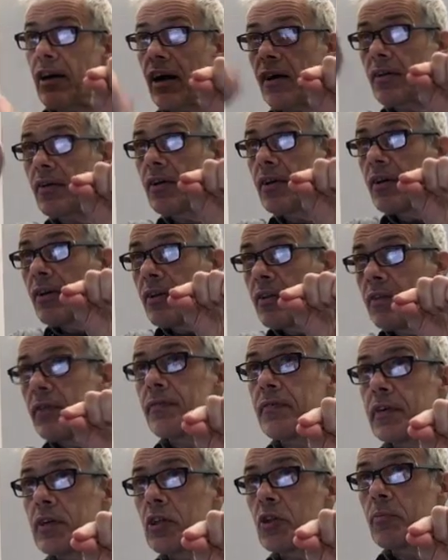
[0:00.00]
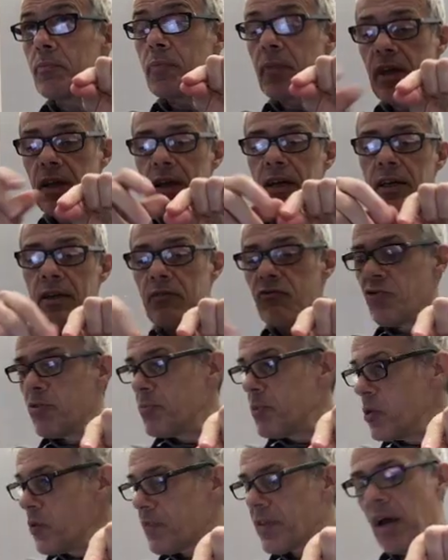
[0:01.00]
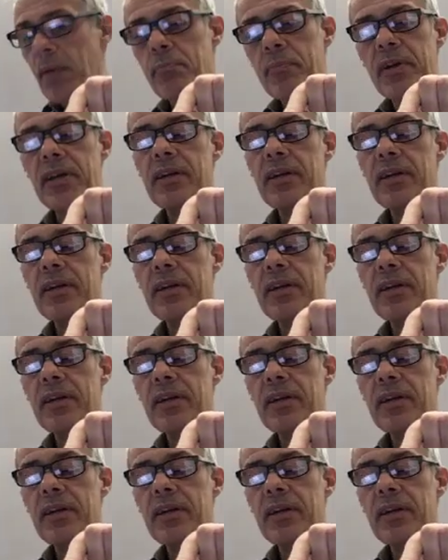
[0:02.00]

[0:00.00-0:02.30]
cut the film, remove that